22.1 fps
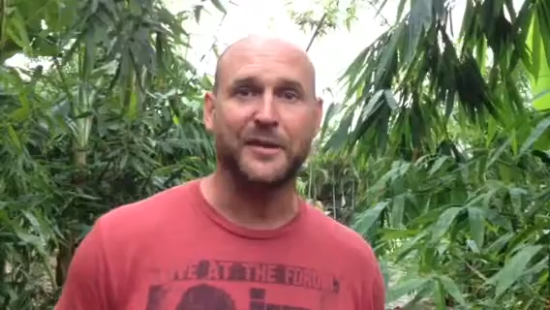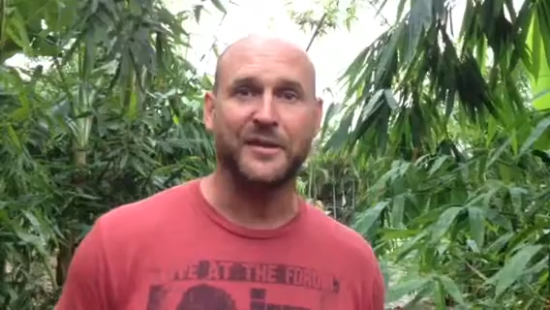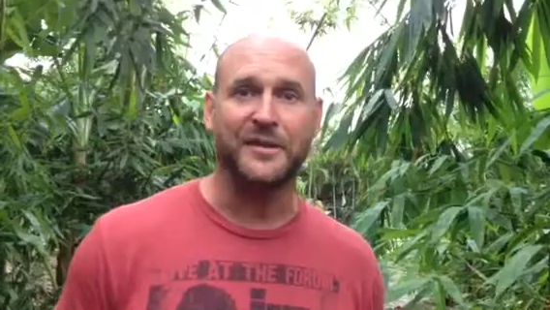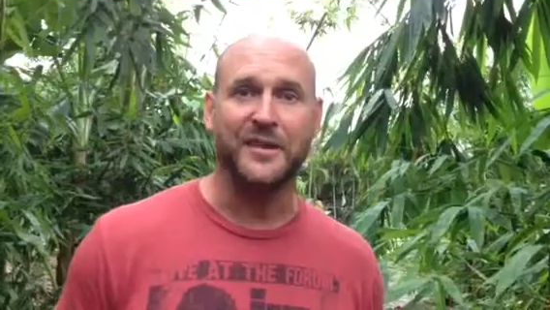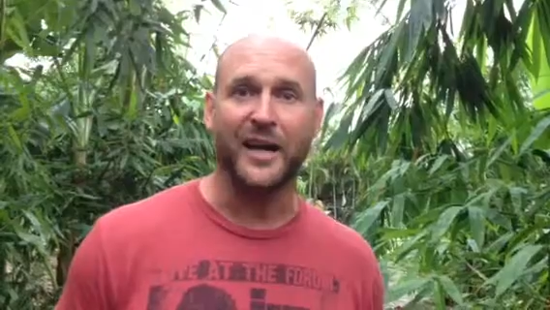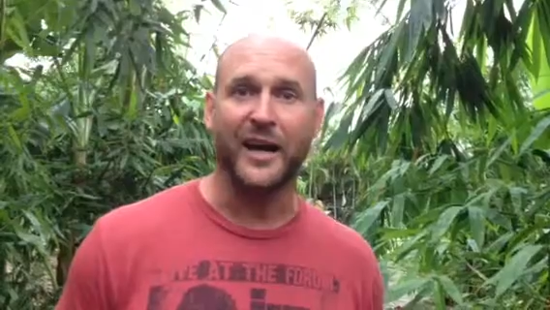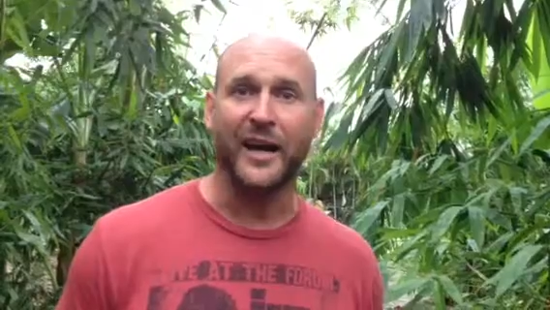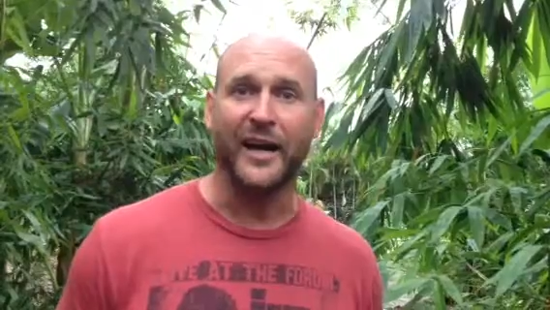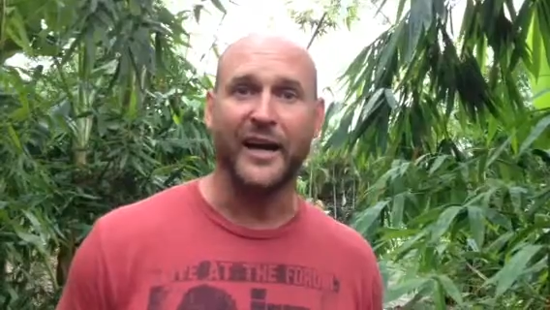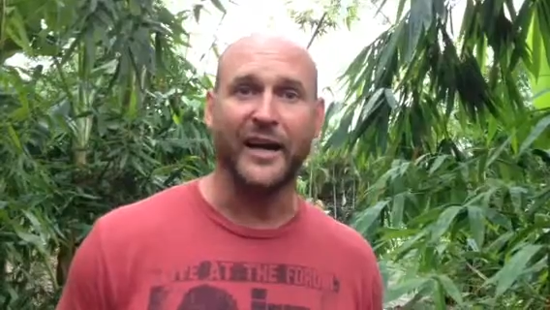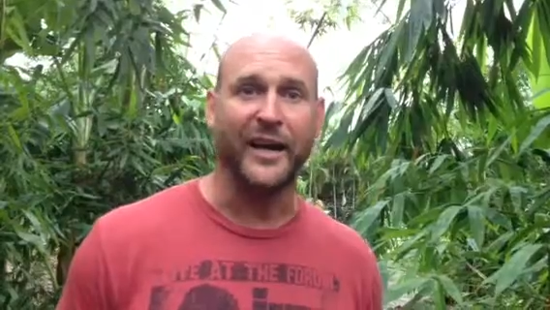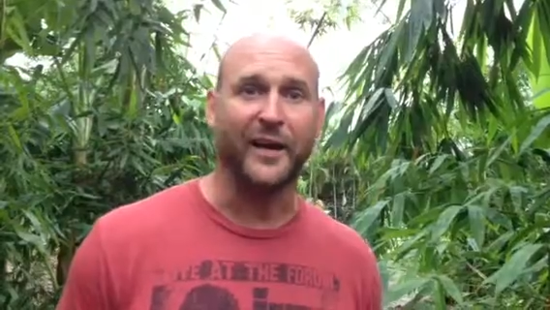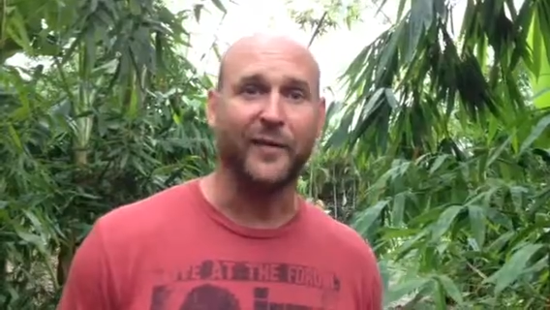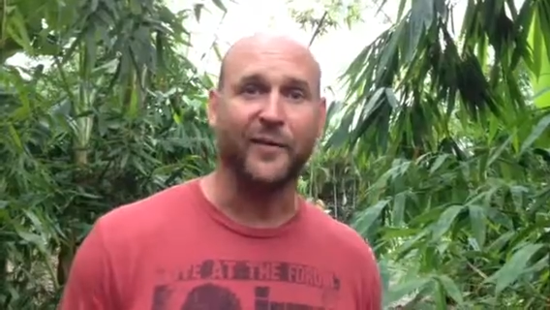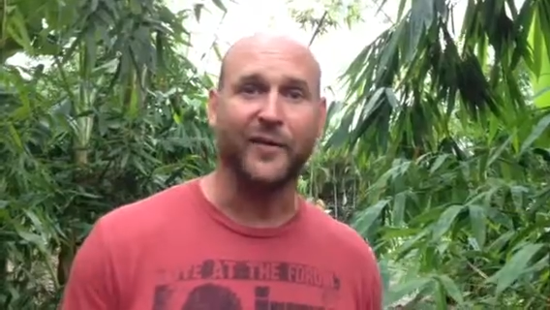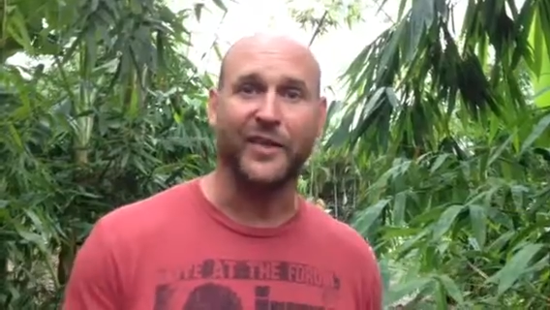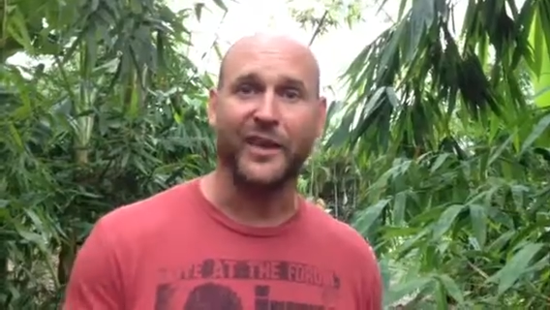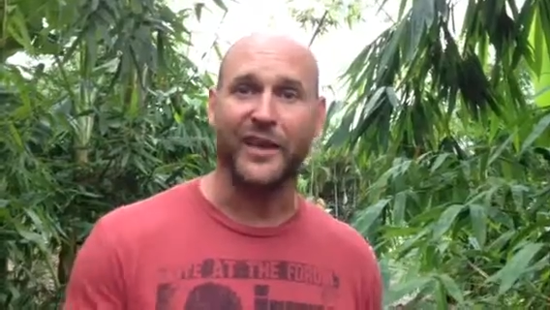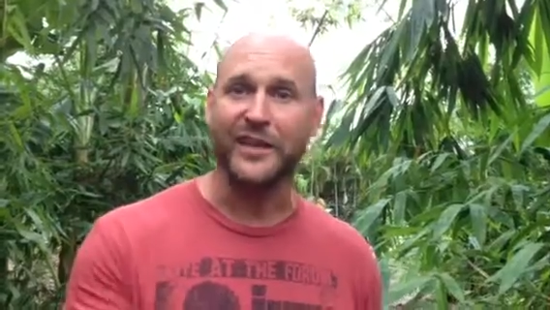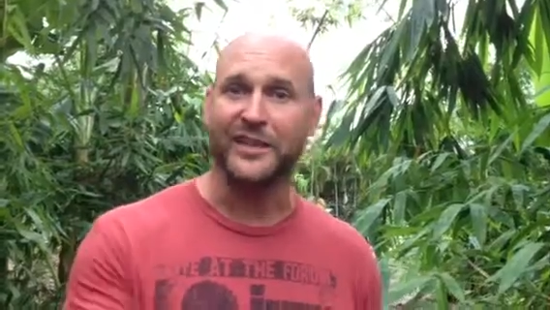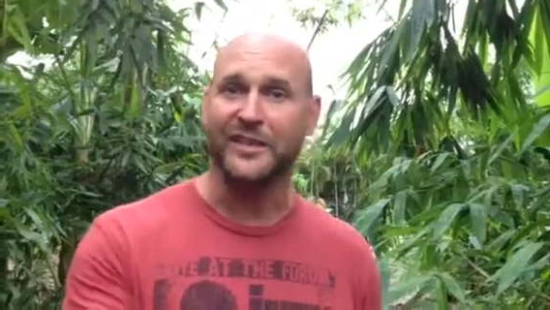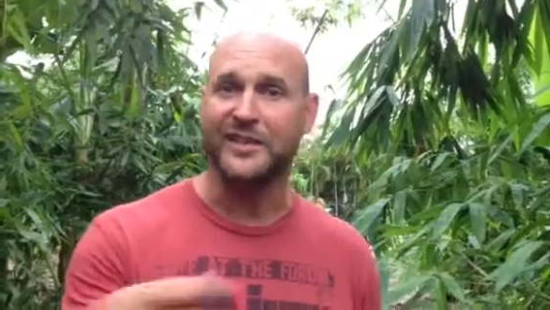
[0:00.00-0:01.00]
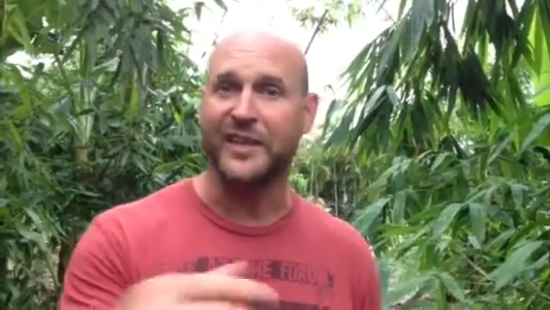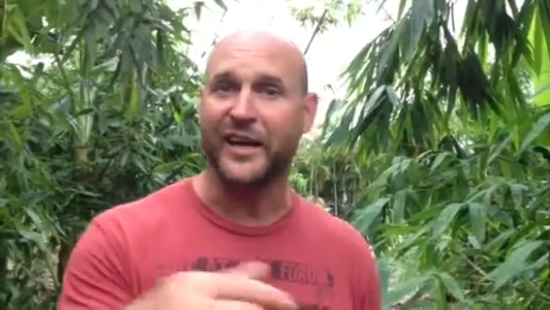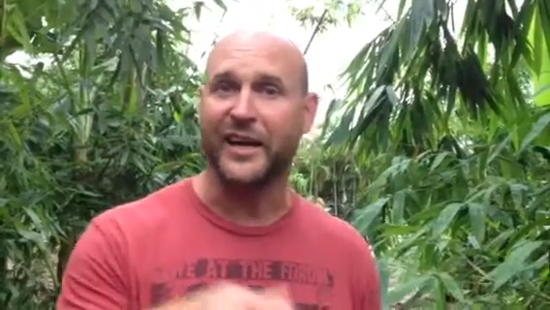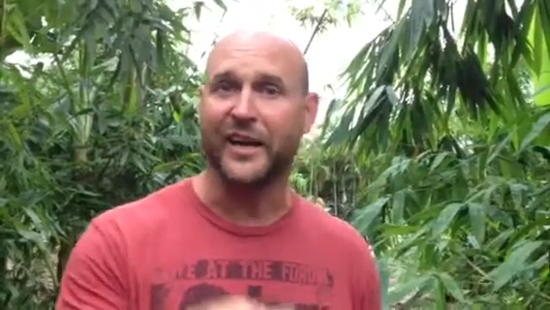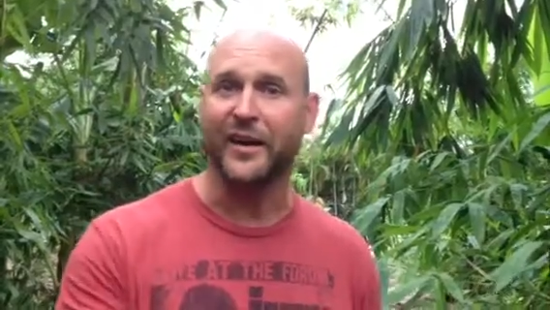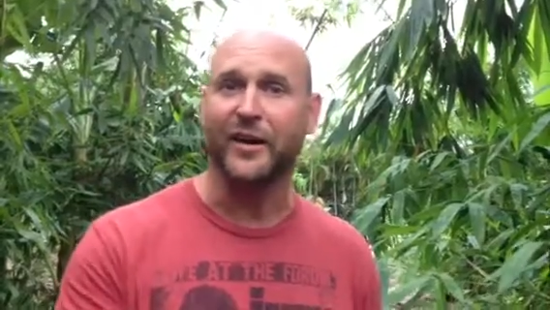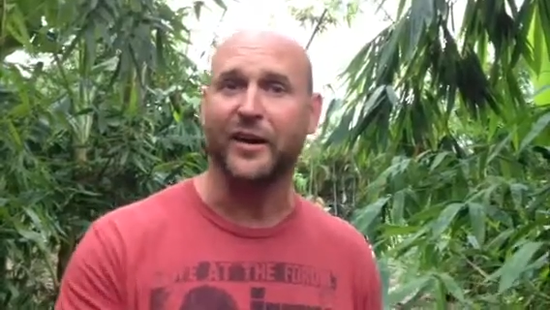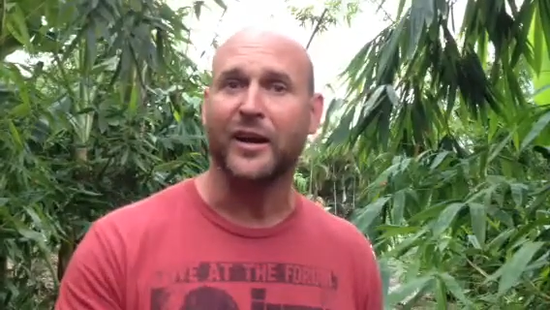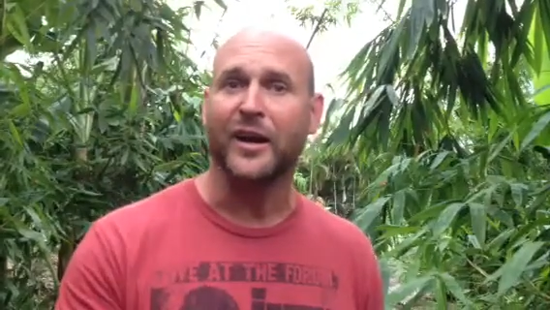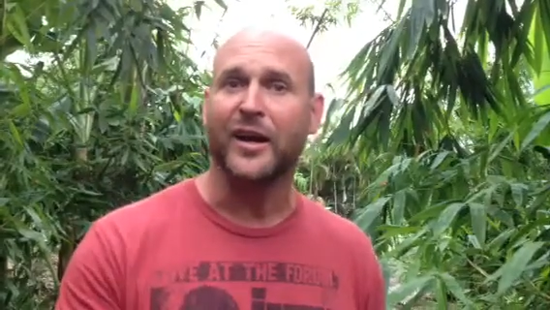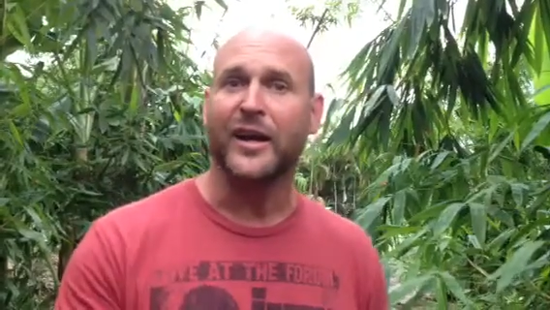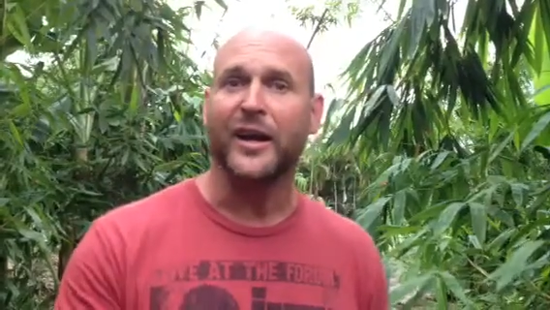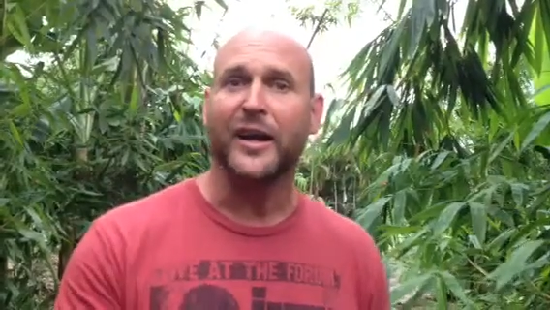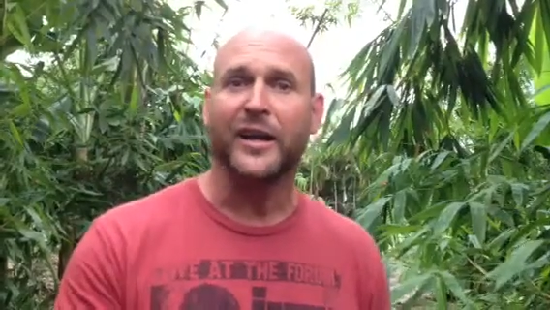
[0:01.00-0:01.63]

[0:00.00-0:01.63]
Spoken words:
Design, everything's there.